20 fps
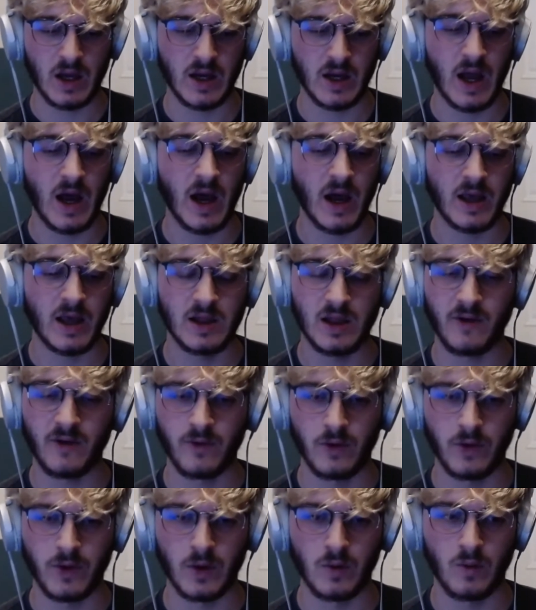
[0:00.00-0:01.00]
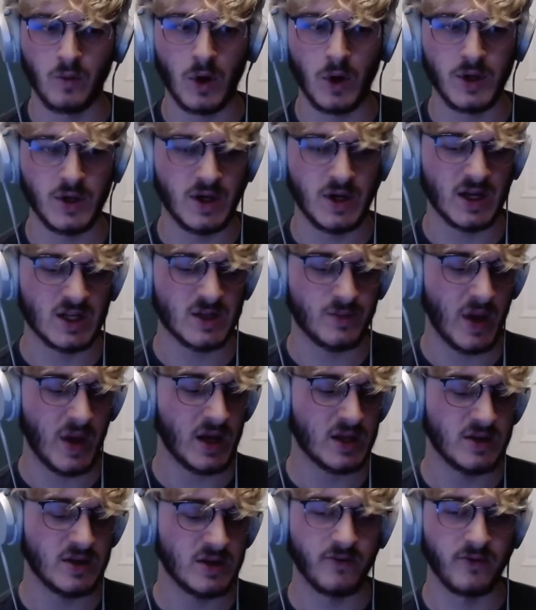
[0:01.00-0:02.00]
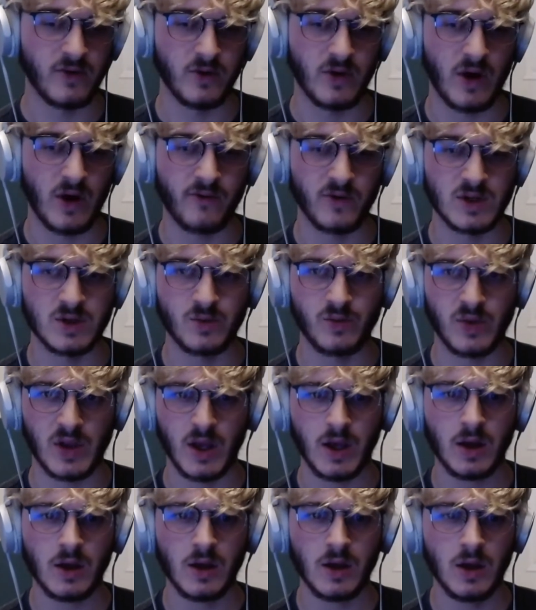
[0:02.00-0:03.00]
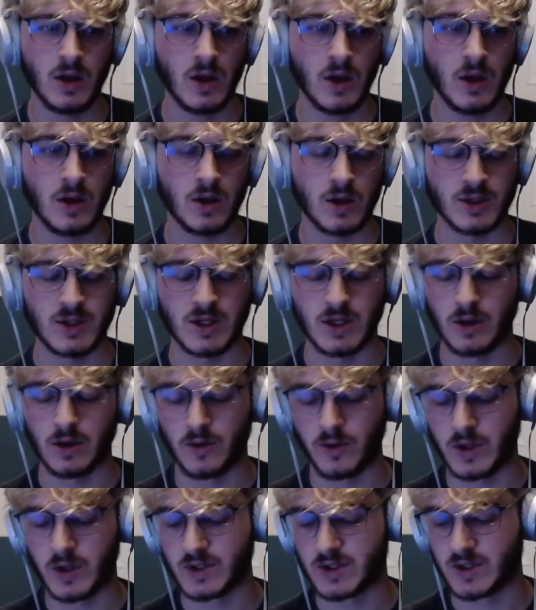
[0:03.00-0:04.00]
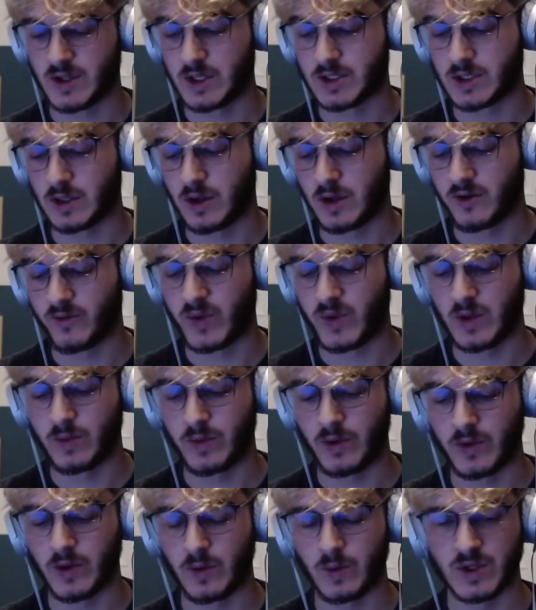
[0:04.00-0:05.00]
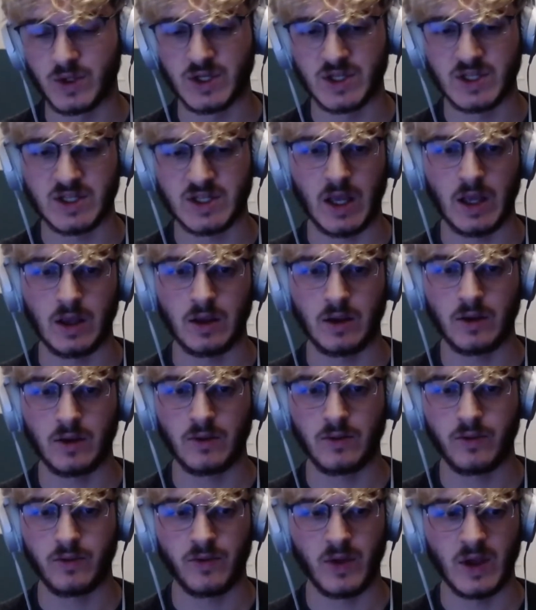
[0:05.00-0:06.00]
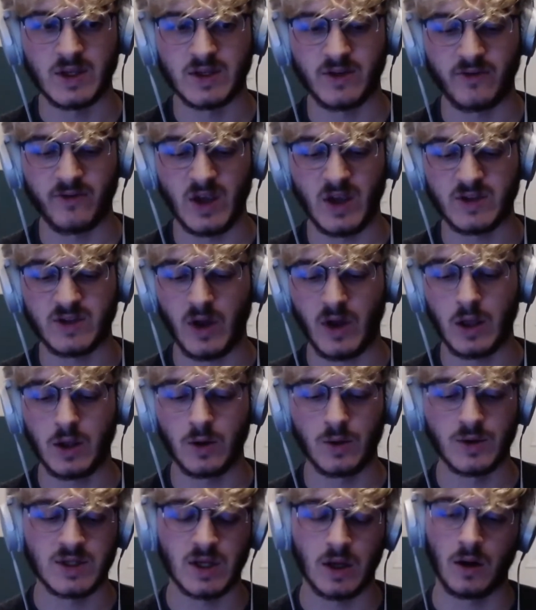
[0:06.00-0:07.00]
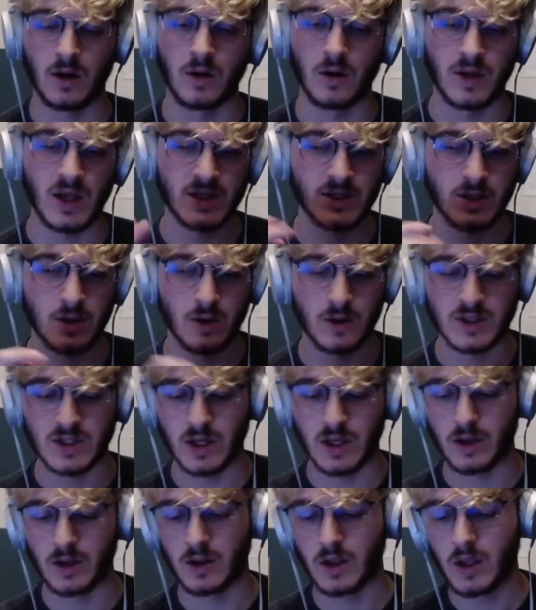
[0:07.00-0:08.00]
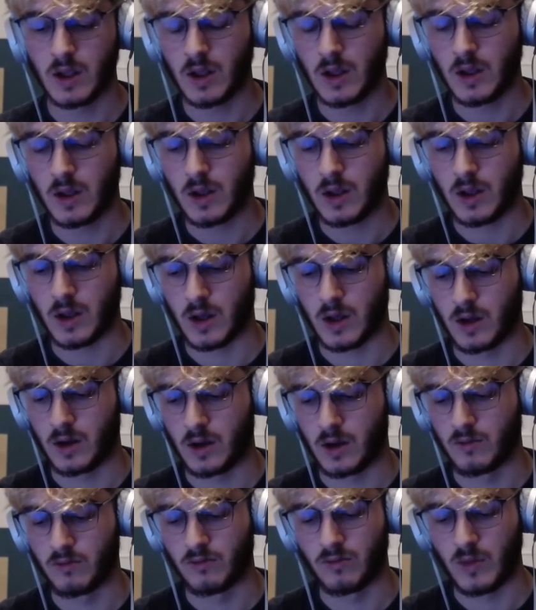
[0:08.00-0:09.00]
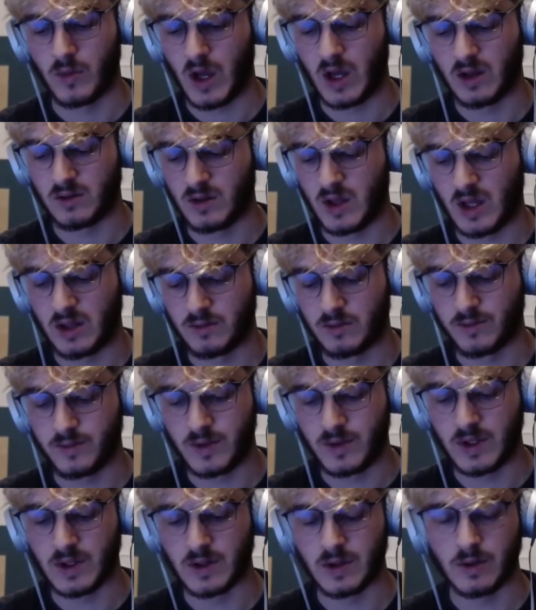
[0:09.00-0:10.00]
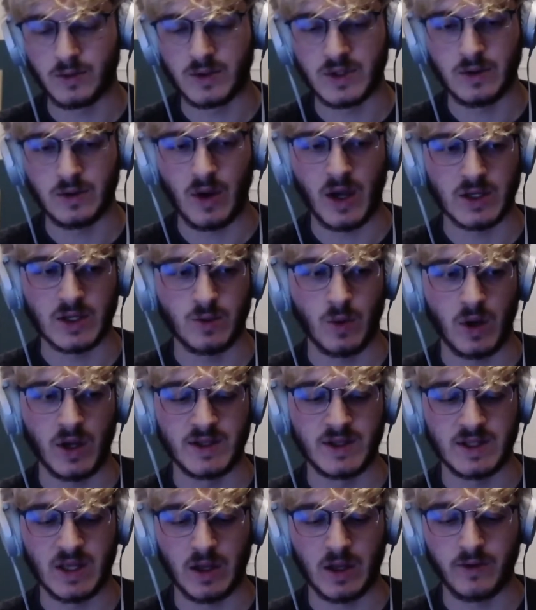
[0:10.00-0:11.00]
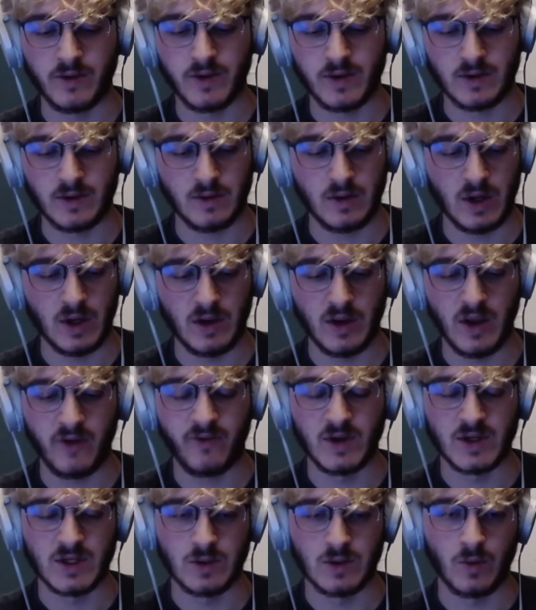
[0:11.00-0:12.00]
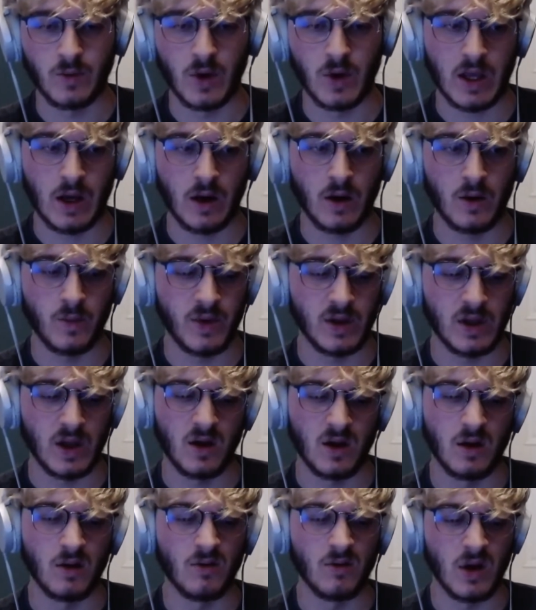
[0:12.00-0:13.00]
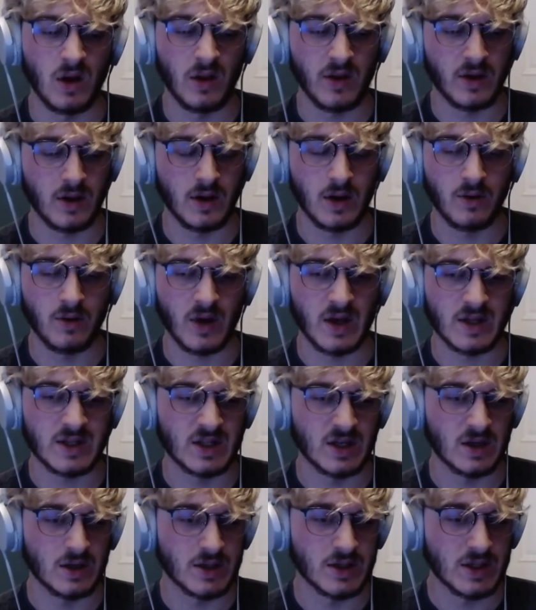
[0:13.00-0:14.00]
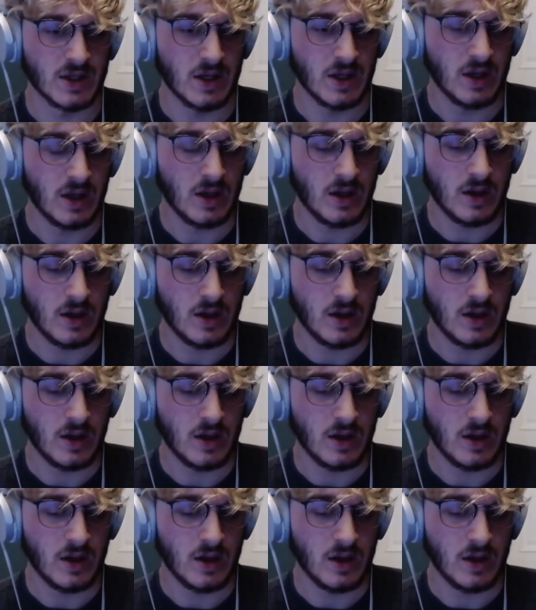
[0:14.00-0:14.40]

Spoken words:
at a higher level than what you'd expect of your average player. Because there's a lot of people that would just take things at face value and say, oh yes, coach, like I'll do X, Y, and Z, and if it doesn't work out, I'll be like, oh well, that sucks.